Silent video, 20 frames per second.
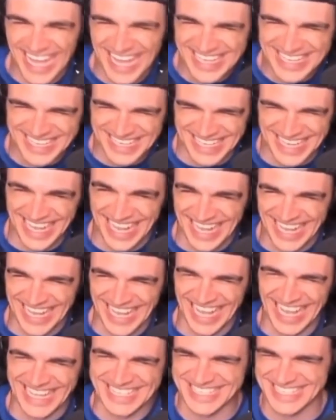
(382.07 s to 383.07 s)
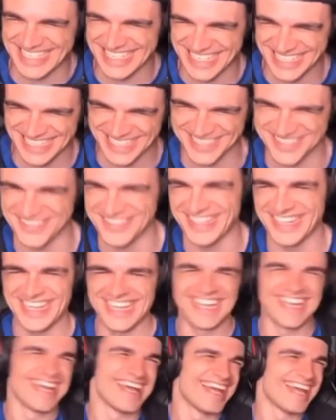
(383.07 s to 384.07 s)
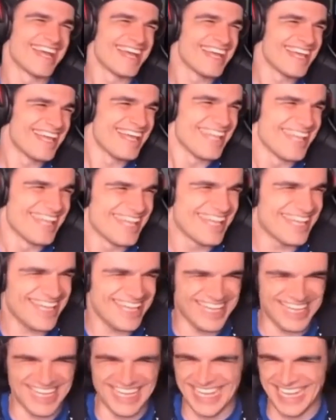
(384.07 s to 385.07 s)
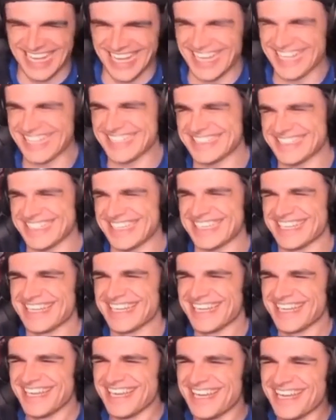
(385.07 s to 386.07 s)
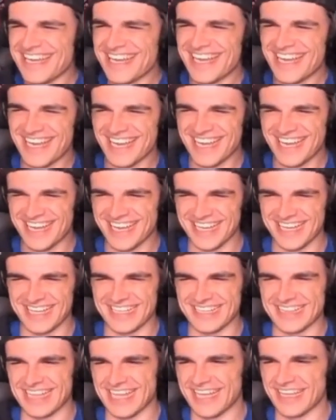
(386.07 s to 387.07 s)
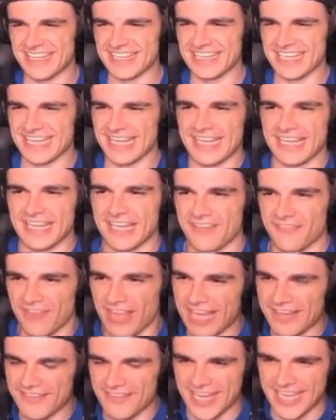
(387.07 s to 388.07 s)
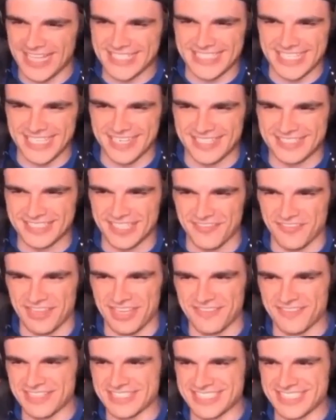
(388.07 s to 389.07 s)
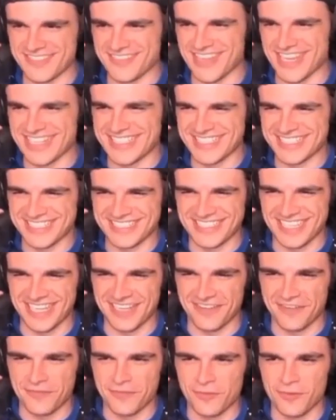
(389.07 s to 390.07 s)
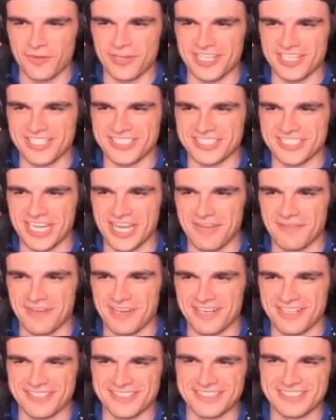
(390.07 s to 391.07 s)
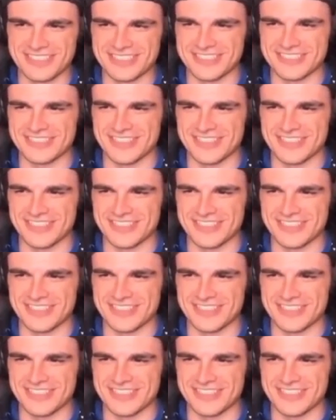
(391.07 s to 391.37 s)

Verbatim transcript: I, can, I, I can hear it. Actually, I, I like if I had my headset on, so I may miss it. But you hear like Foolish Gamers